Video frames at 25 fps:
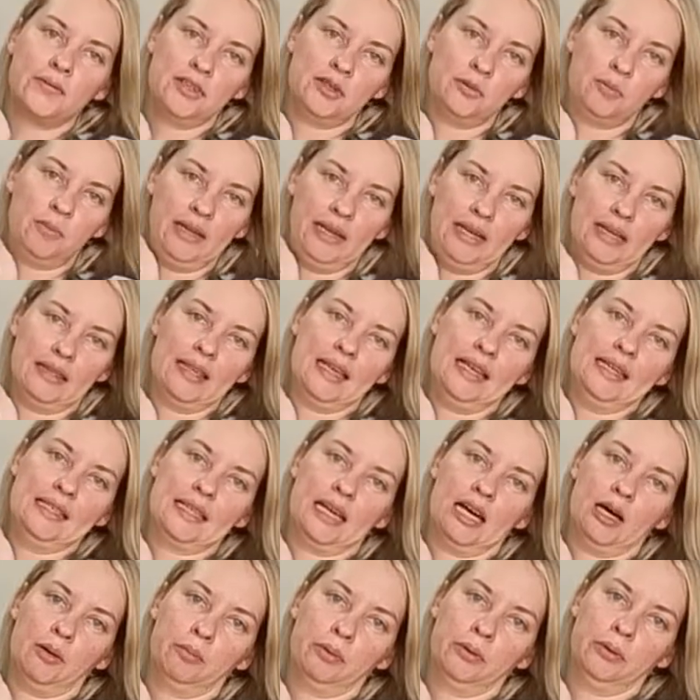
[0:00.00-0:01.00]
to pick these
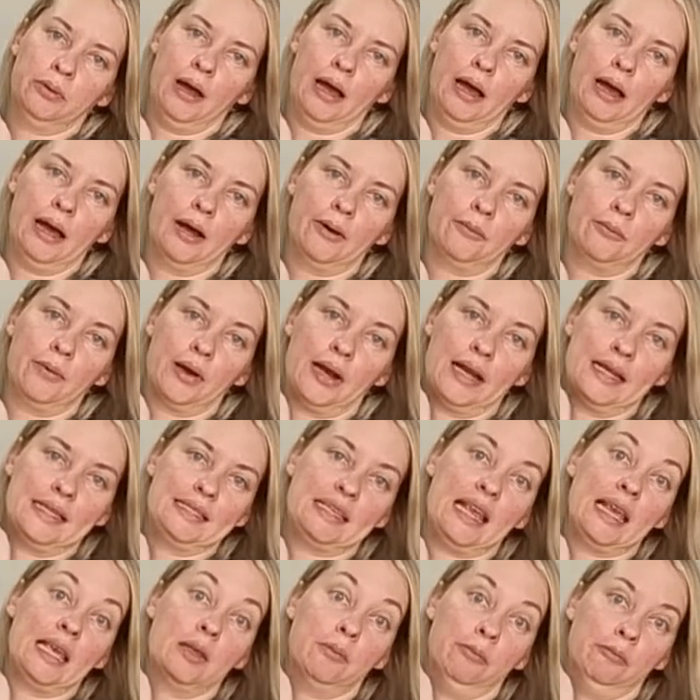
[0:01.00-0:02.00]
up when I
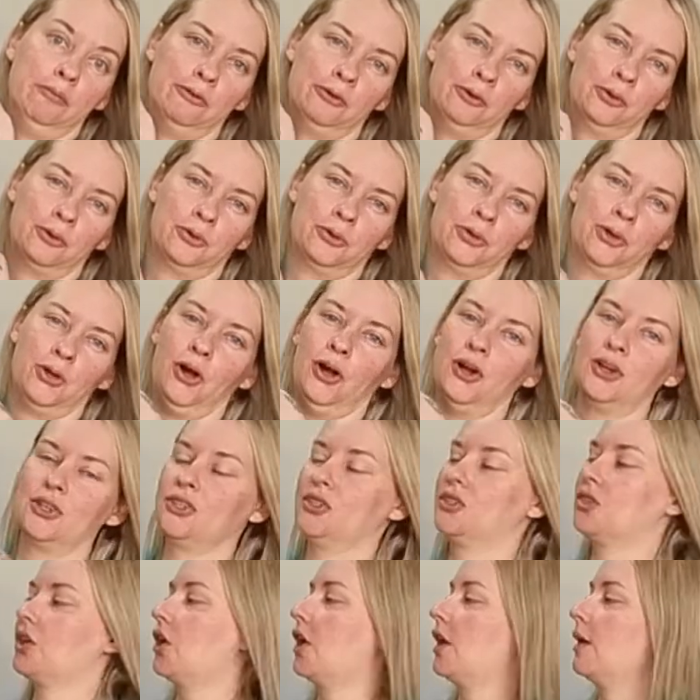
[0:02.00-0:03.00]
see them for a good cost.
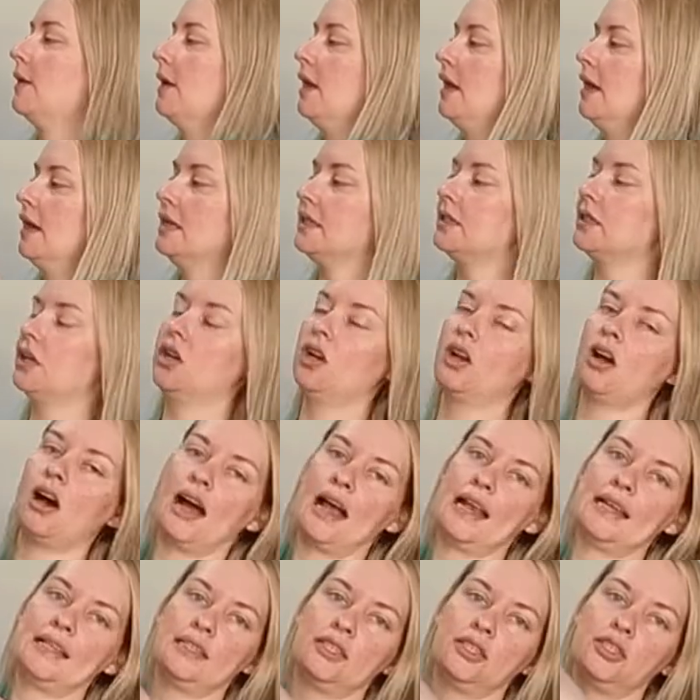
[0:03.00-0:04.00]
So it's a
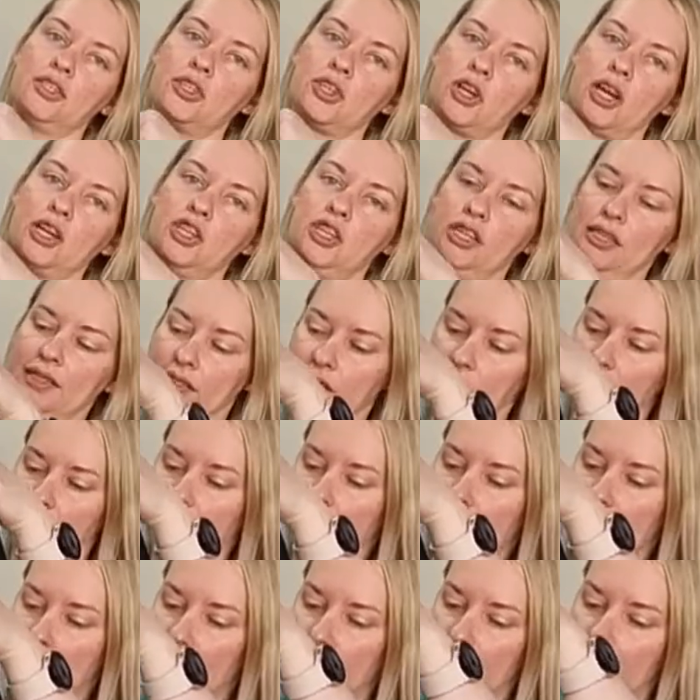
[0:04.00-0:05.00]
nice stretchy
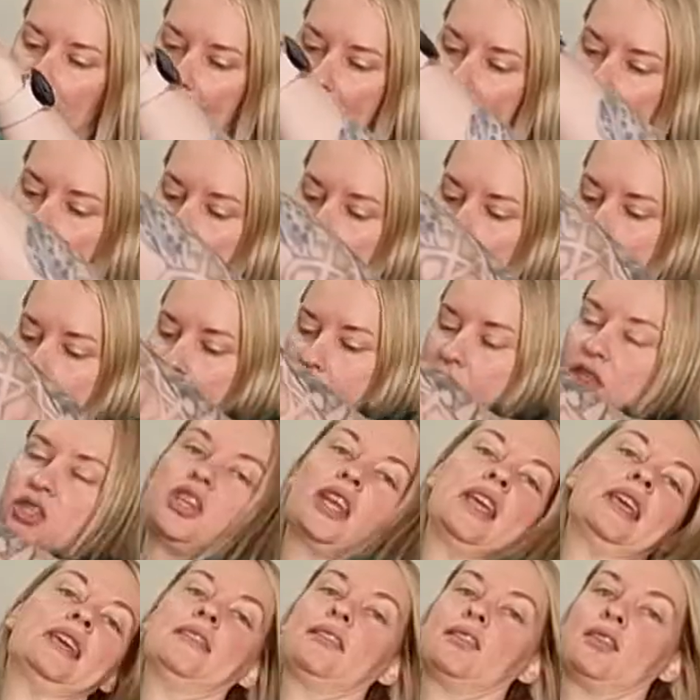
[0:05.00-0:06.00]
style
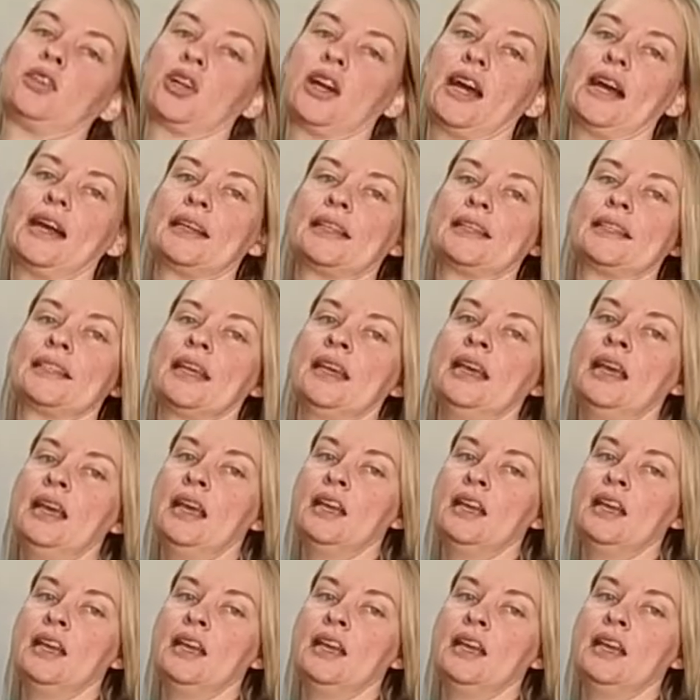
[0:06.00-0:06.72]
sheath dress.